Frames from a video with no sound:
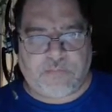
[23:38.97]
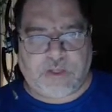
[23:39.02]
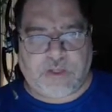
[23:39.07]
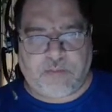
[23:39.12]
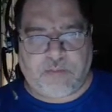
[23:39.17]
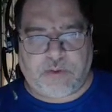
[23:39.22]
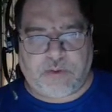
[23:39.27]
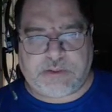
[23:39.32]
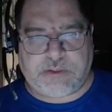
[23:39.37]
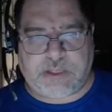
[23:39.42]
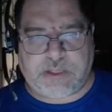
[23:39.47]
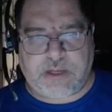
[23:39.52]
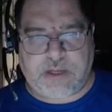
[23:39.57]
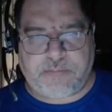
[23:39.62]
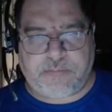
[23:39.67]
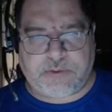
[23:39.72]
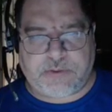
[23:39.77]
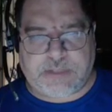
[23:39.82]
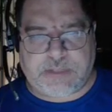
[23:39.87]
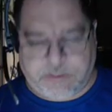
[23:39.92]
But setting up
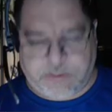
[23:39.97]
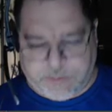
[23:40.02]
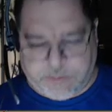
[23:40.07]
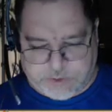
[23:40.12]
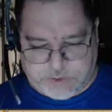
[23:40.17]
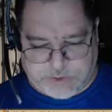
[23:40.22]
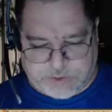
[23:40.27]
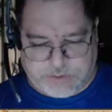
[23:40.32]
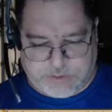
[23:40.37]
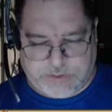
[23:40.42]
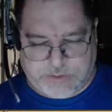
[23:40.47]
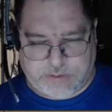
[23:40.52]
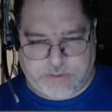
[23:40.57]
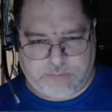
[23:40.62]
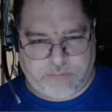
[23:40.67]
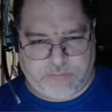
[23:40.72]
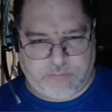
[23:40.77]
those animations